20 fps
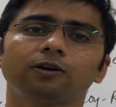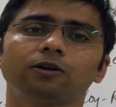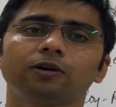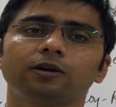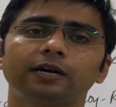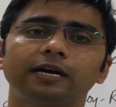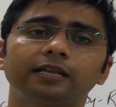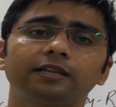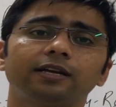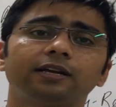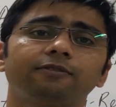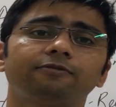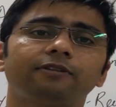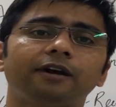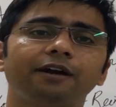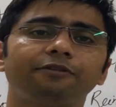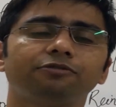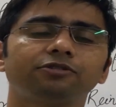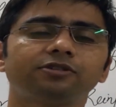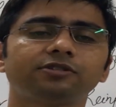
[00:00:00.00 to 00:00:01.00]
or rather
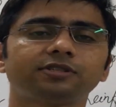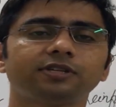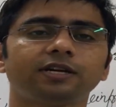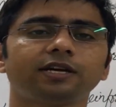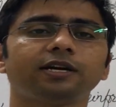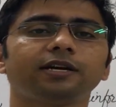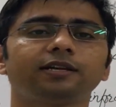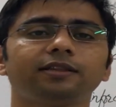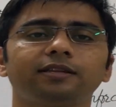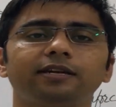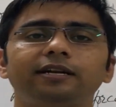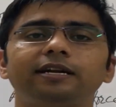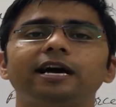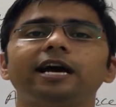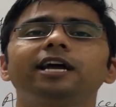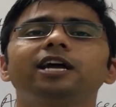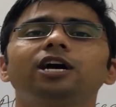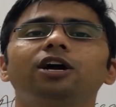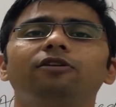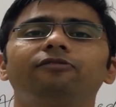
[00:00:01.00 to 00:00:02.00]
I would say the
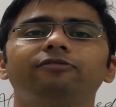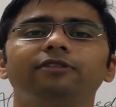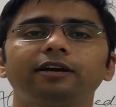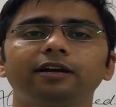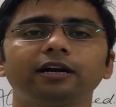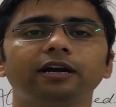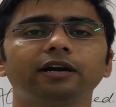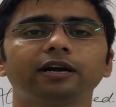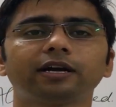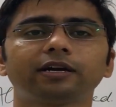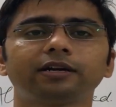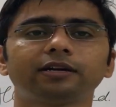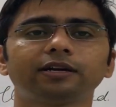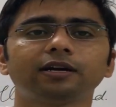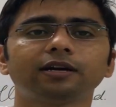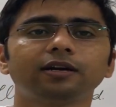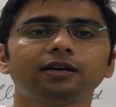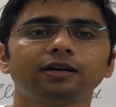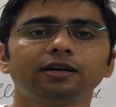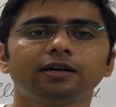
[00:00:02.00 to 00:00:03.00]
dia of the
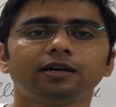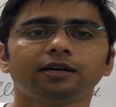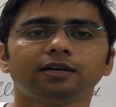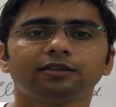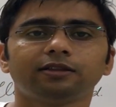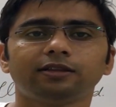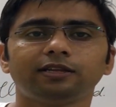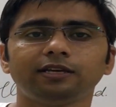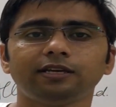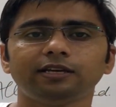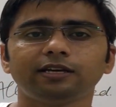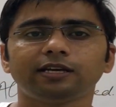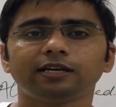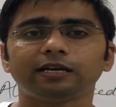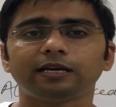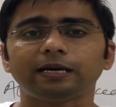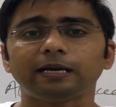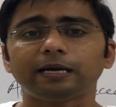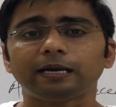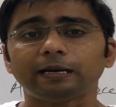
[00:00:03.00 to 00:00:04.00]
conductor,
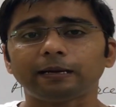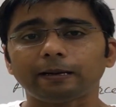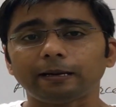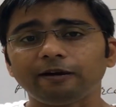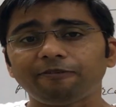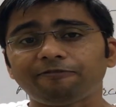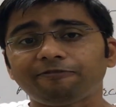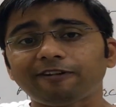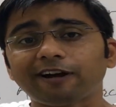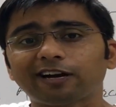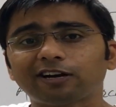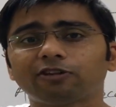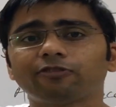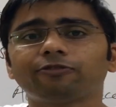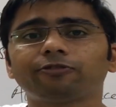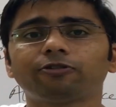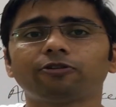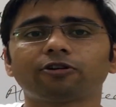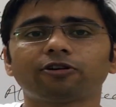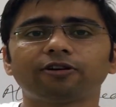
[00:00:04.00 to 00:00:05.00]
the effect
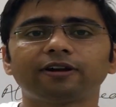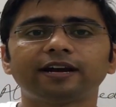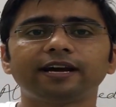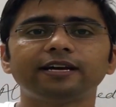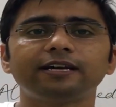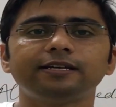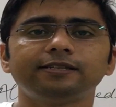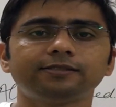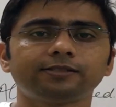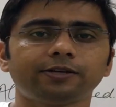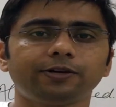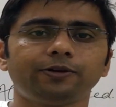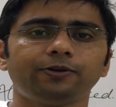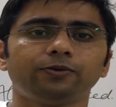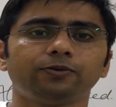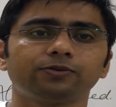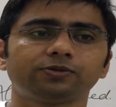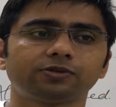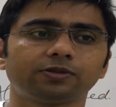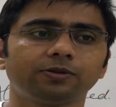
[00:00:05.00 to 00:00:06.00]
of corona is
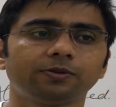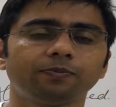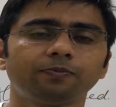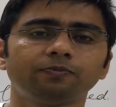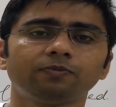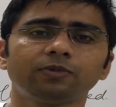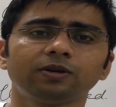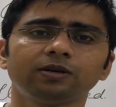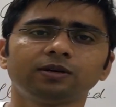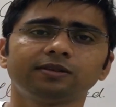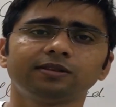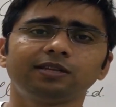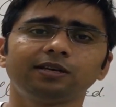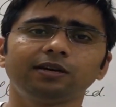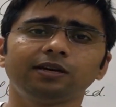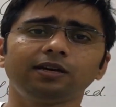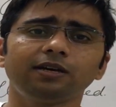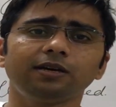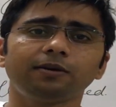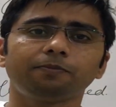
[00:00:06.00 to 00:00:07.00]
reduced.
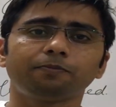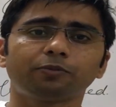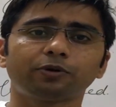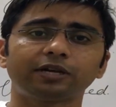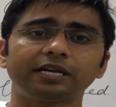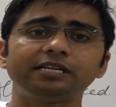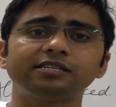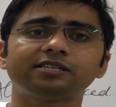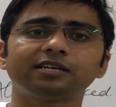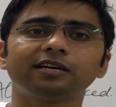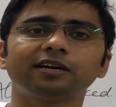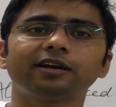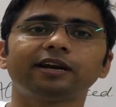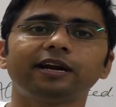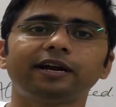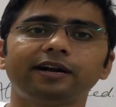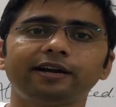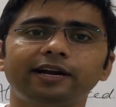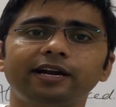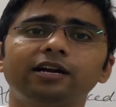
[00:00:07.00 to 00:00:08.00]
The potential
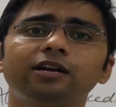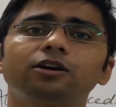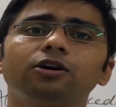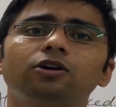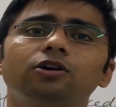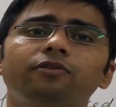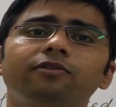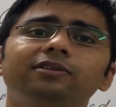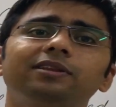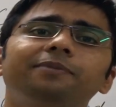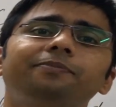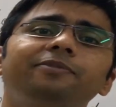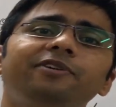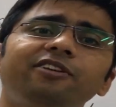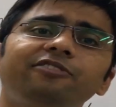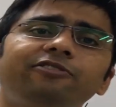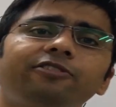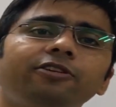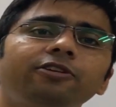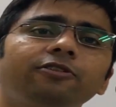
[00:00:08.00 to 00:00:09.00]
gradient over the
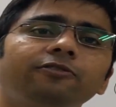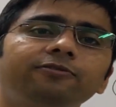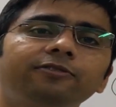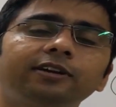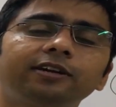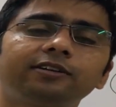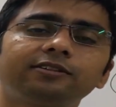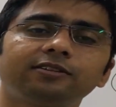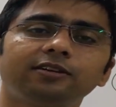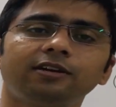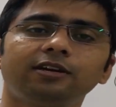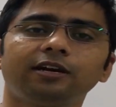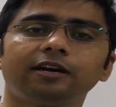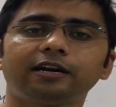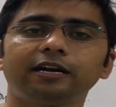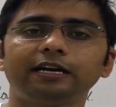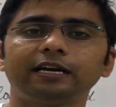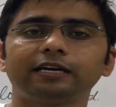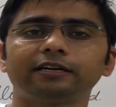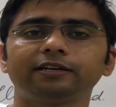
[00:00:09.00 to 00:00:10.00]
periphery of the
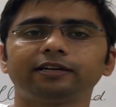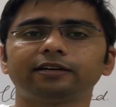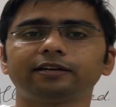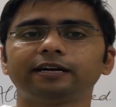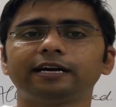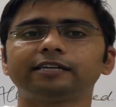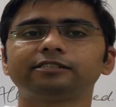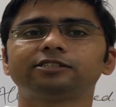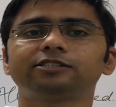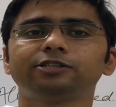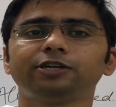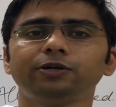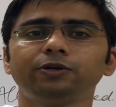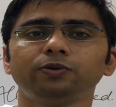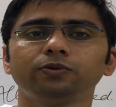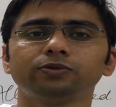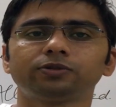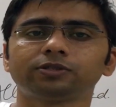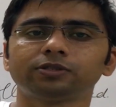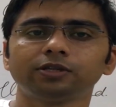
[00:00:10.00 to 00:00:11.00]
conductor gets
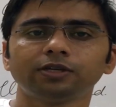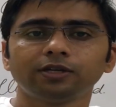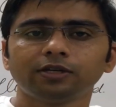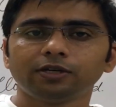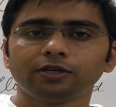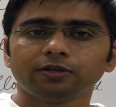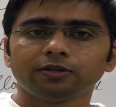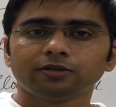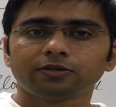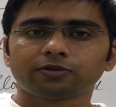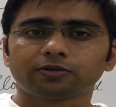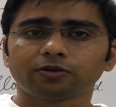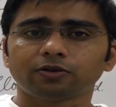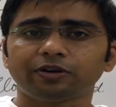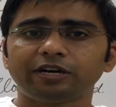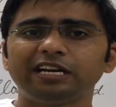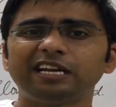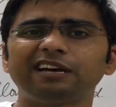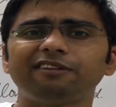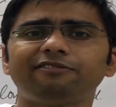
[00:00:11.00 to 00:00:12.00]
reduced.
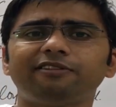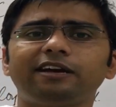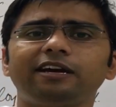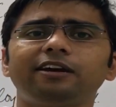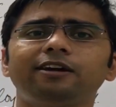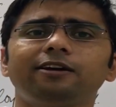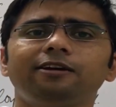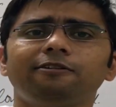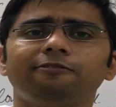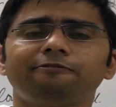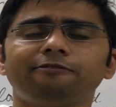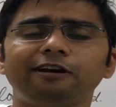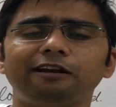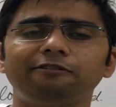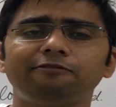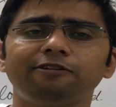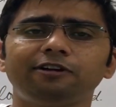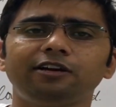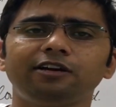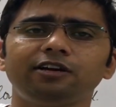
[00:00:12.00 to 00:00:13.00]
So in a way,
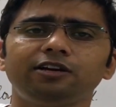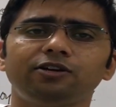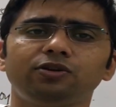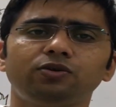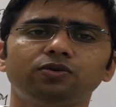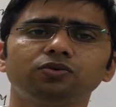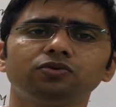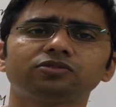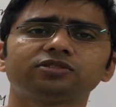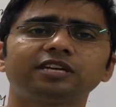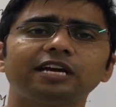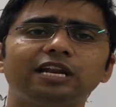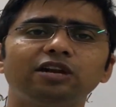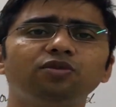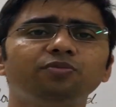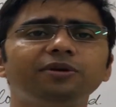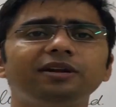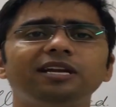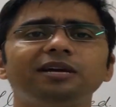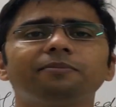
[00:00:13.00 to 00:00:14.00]
when we use
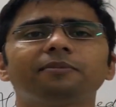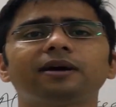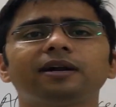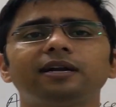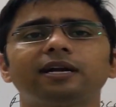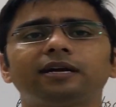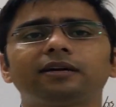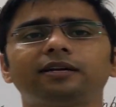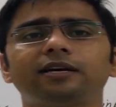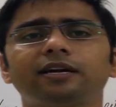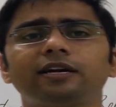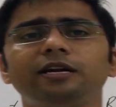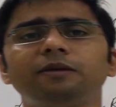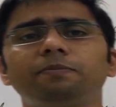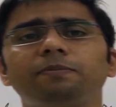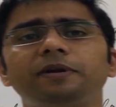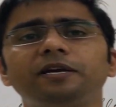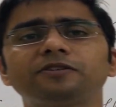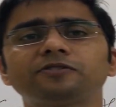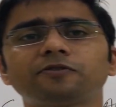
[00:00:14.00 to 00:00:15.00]
aluminum conductor
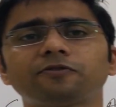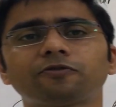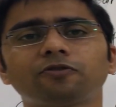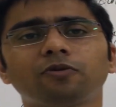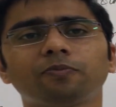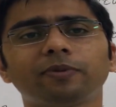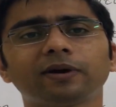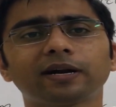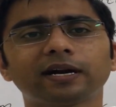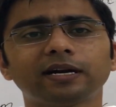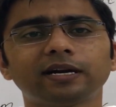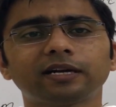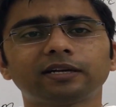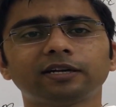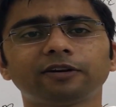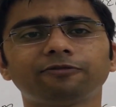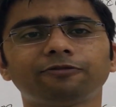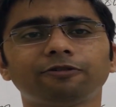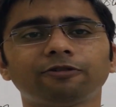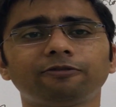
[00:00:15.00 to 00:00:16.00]
in place of copper
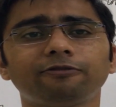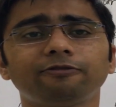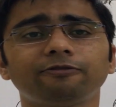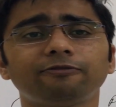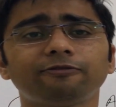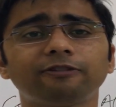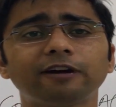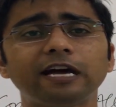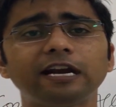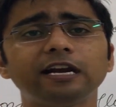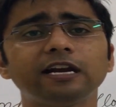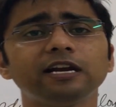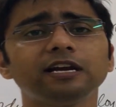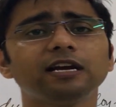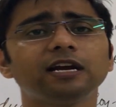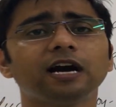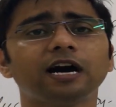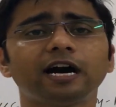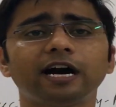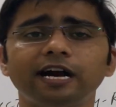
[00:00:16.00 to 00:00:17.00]
conductor for
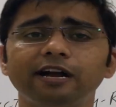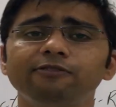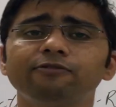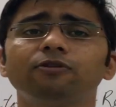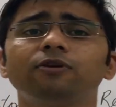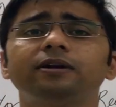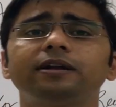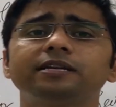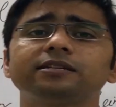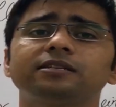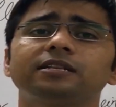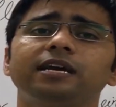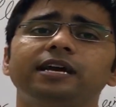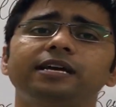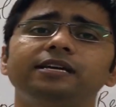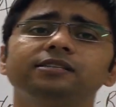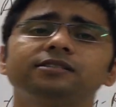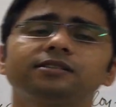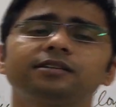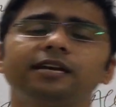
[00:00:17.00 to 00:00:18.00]
very high voltage
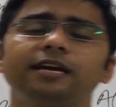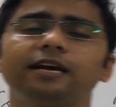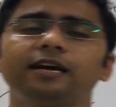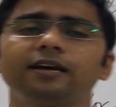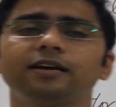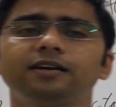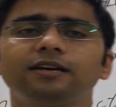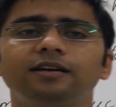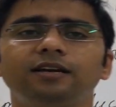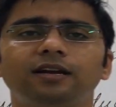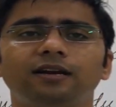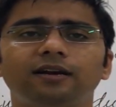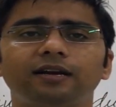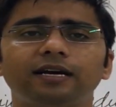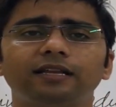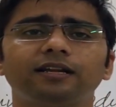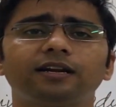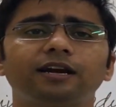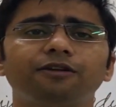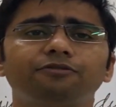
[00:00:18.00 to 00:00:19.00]
lines,
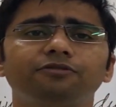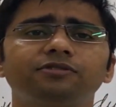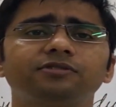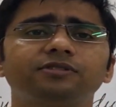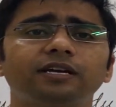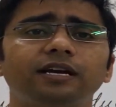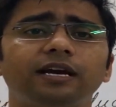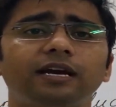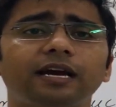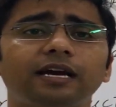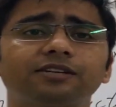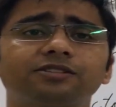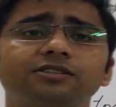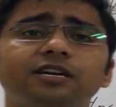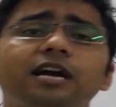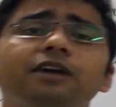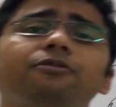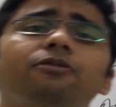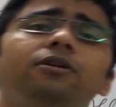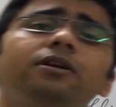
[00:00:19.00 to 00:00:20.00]
rather I would say
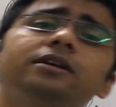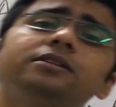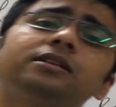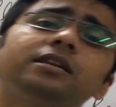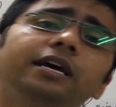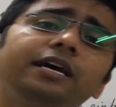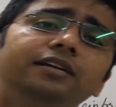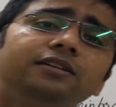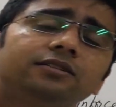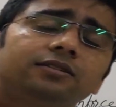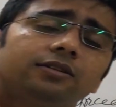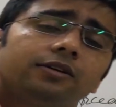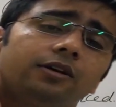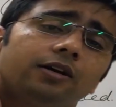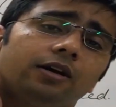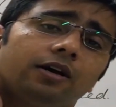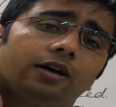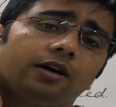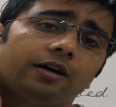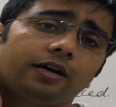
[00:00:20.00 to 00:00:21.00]
extra high voltage lines,
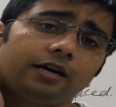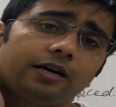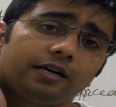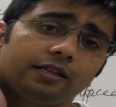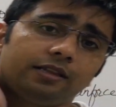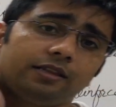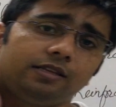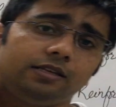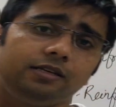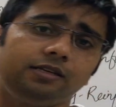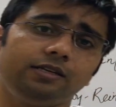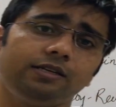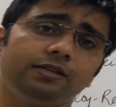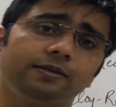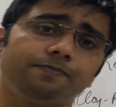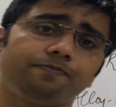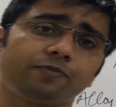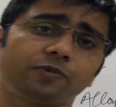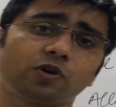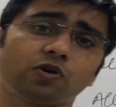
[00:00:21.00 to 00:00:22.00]

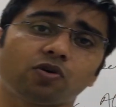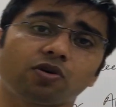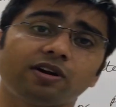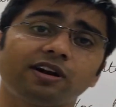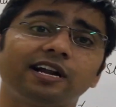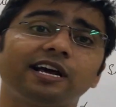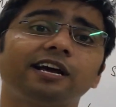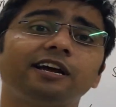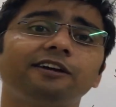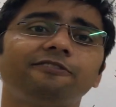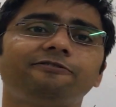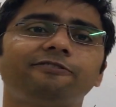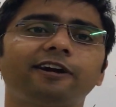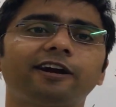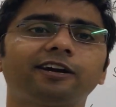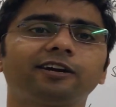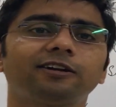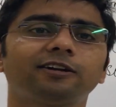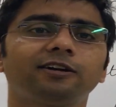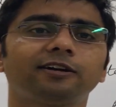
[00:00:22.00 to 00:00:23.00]
the corona
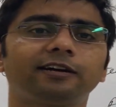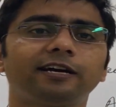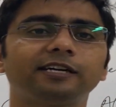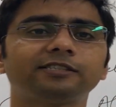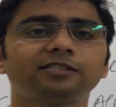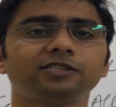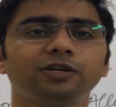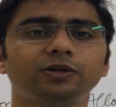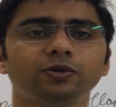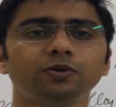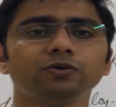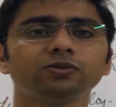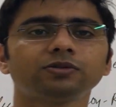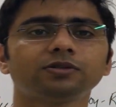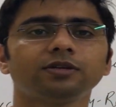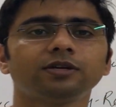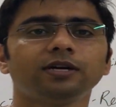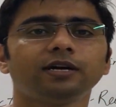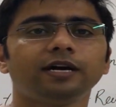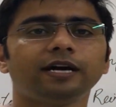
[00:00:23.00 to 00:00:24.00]
effect gets reduced,
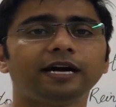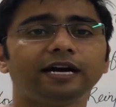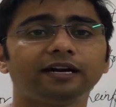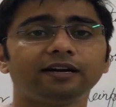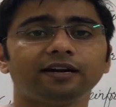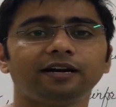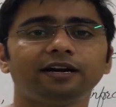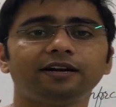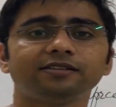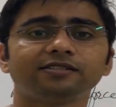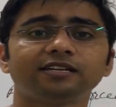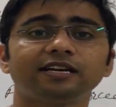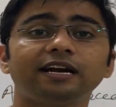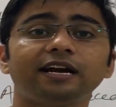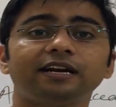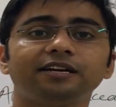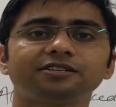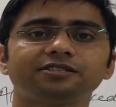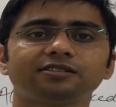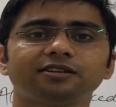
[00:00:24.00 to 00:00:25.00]
and it is an
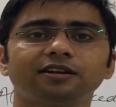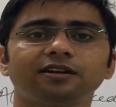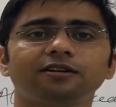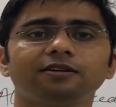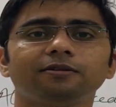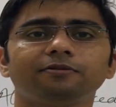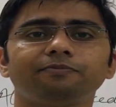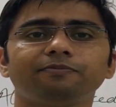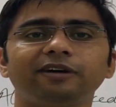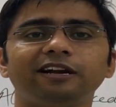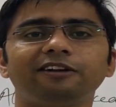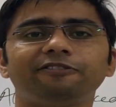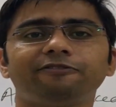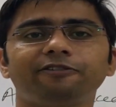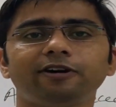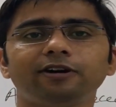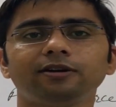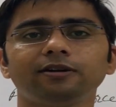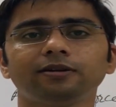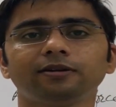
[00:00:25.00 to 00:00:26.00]
additional
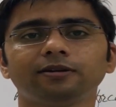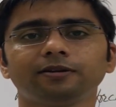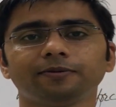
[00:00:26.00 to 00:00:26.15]
benefit